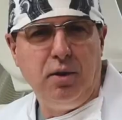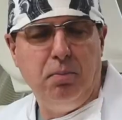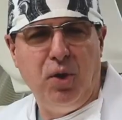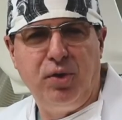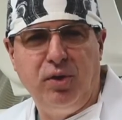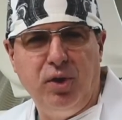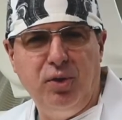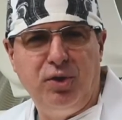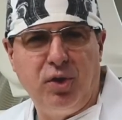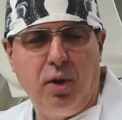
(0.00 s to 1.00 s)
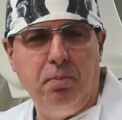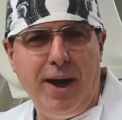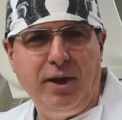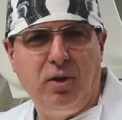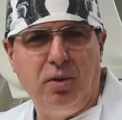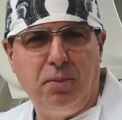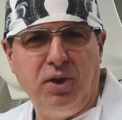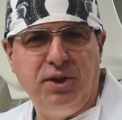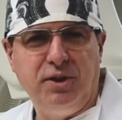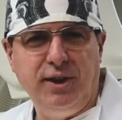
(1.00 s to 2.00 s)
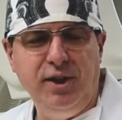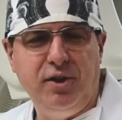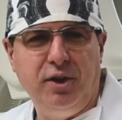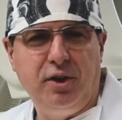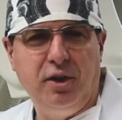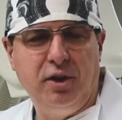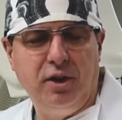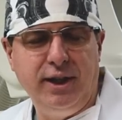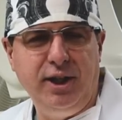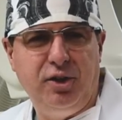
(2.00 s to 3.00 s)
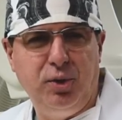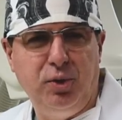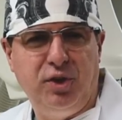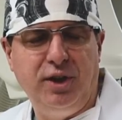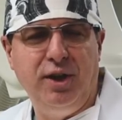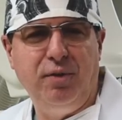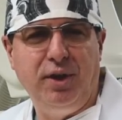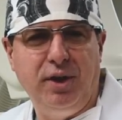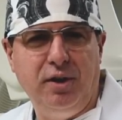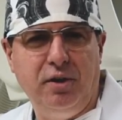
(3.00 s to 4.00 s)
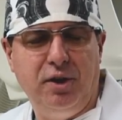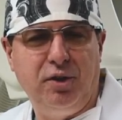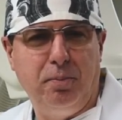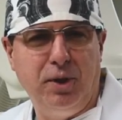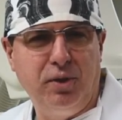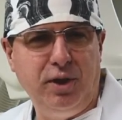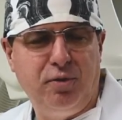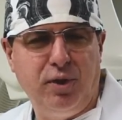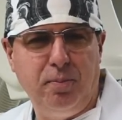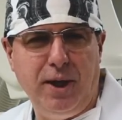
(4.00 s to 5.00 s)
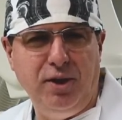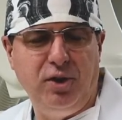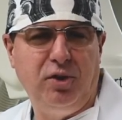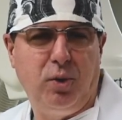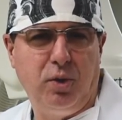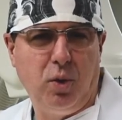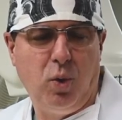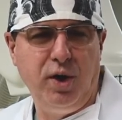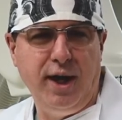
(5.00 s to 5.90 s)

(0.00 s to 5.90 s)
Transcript: Both of those are medical emergencies and can lead to significant disability for the patient or